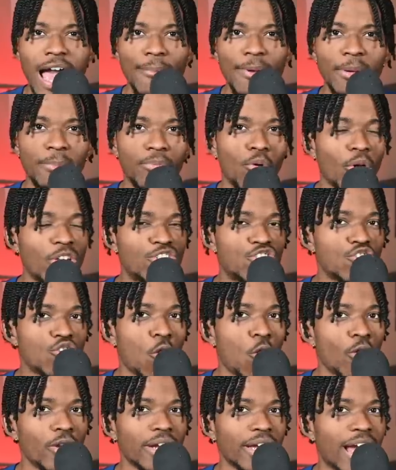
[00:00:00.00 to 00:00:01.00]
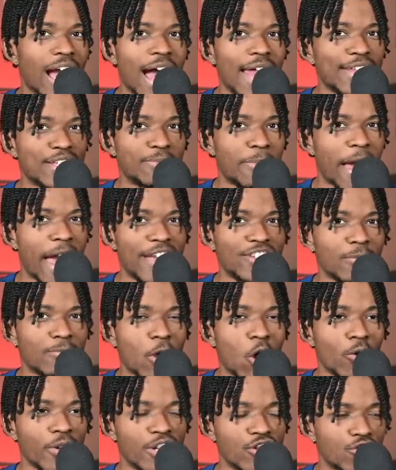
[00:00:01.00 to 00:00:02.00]
in points scored in college
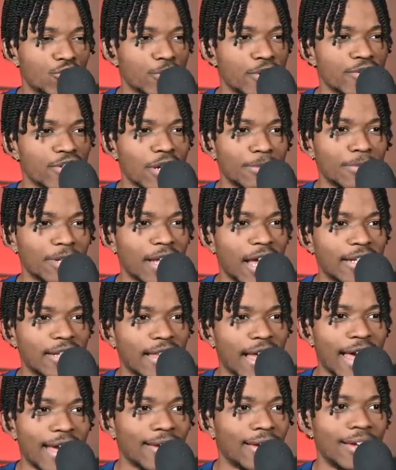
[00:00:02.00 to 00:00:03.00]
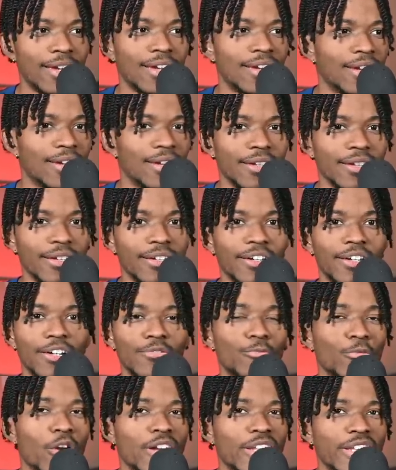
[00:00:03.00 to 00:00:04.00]
basketball history or something like that? Couldn't
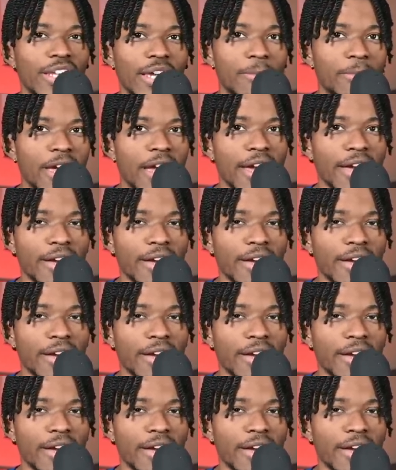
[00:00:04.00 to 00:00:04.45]
run in the NBA.